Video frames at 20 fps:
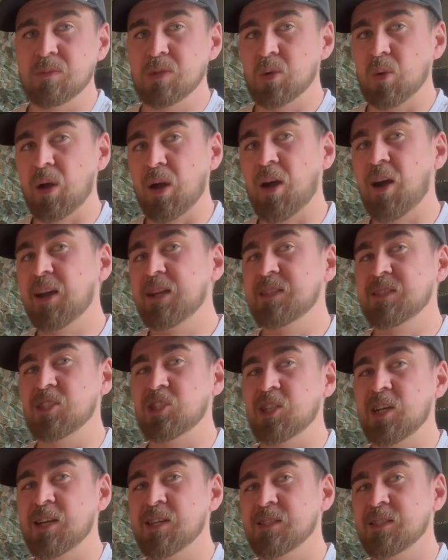So I highly
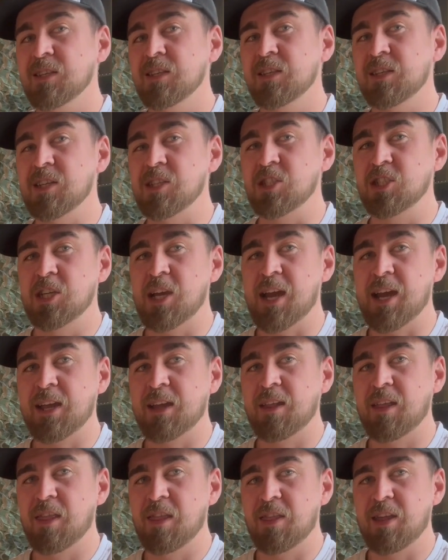suggest you check
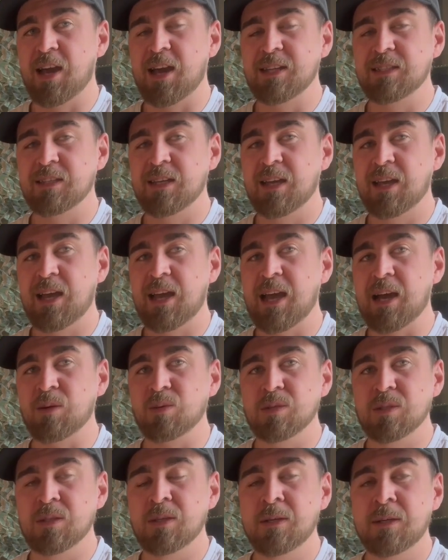that
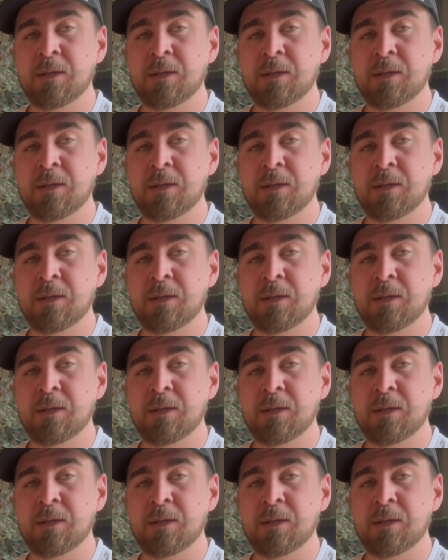out.